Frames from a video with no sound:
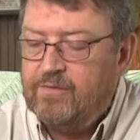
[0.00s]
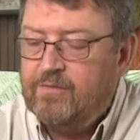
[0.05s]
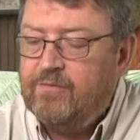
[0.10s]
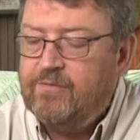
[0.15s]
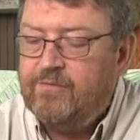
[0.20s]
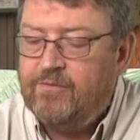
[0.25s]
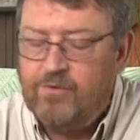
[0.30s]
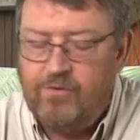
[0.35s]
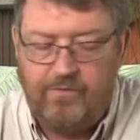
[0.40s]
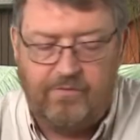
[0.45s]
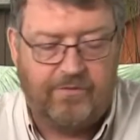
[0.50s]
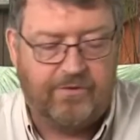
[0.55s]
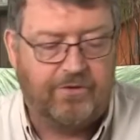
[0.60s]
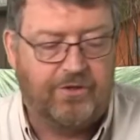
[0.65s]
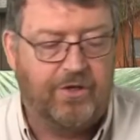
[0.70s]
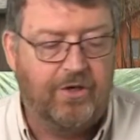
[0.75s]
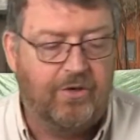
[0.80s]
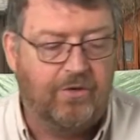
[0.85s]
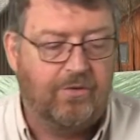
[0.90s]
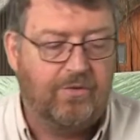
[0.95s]
food for
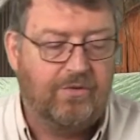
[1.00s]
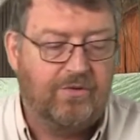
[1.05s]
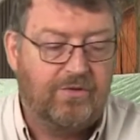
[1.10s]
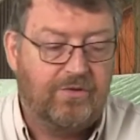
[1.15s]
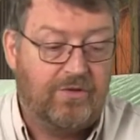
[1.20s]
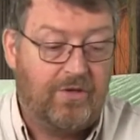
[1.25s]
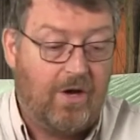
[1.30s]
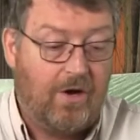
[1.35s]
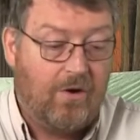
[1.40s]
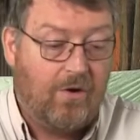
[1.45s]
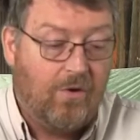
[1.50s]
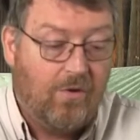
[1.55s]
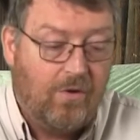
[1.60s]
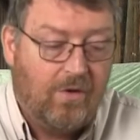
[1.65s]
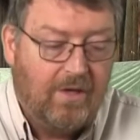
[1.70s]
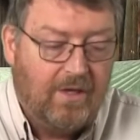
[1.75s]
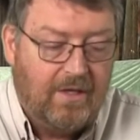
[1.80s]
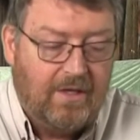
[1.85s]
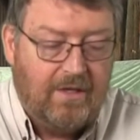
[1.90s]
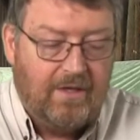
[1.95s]
2.
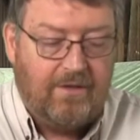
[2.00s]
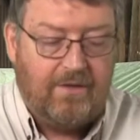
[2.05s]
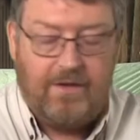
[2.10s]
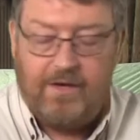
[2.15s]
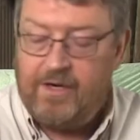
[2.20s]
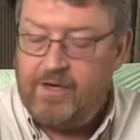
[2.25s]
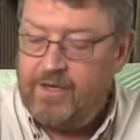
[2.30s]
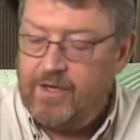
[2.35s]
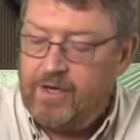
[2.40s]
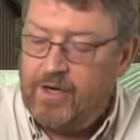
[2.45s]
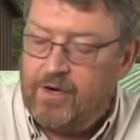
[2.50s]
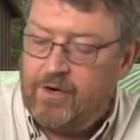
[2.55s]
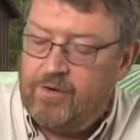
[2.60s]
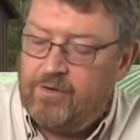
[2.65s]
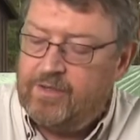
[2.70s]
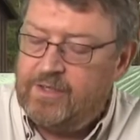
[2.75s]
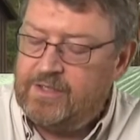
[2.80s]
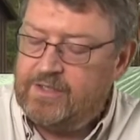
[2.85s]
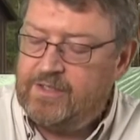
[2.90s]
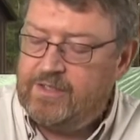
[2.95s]
So there you
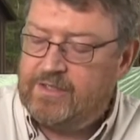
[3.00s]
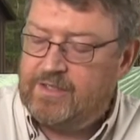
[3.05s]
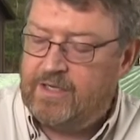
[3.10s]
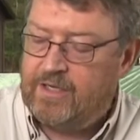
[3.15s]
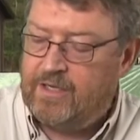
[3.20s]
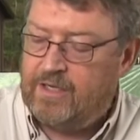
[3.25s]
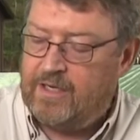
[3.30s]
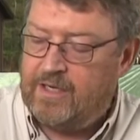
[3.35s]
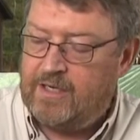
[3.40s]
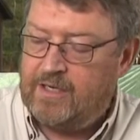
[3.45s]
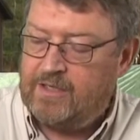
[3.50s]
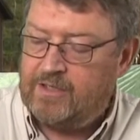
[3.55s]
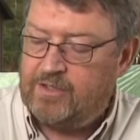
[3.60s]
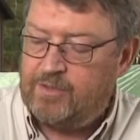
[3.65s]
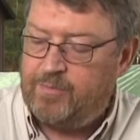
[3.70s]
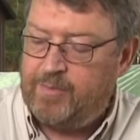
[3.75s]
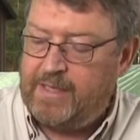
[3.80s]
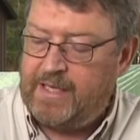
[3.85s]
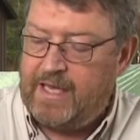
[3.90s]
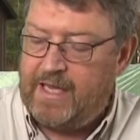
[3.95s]
go. This is
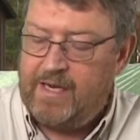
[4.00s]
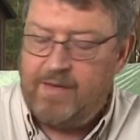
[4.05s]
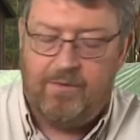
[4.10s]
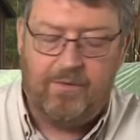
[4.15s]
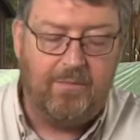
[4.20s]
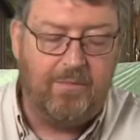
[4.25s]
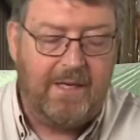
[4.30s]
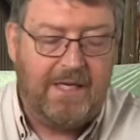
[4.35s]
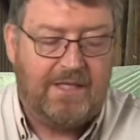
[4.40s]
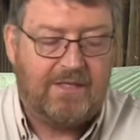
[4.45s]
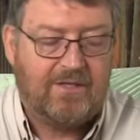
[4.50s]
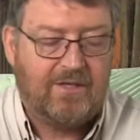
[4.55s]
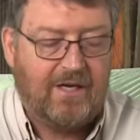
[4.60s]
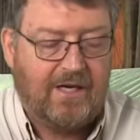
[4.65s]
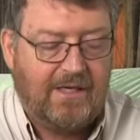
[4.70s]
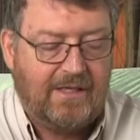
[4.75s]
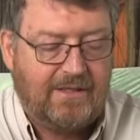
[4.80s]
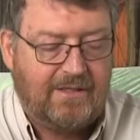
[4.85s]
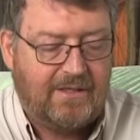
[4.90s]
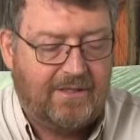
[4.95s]
spaghetti with meat
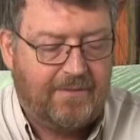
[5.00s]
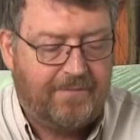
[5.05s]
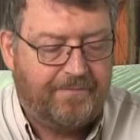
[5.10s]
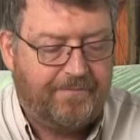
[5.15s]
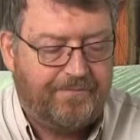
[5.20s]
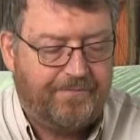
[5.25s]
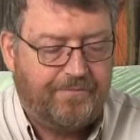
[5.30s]
sauce,